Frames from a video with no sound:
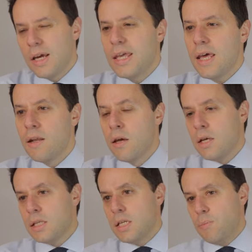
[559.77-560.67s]
Again,
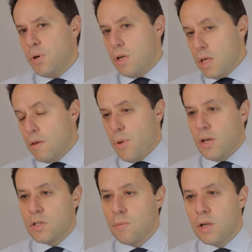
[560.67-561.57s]
typically the
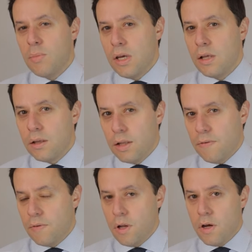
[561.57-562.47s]
pension money being
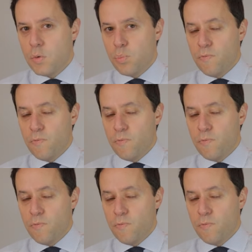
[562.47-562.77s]
left last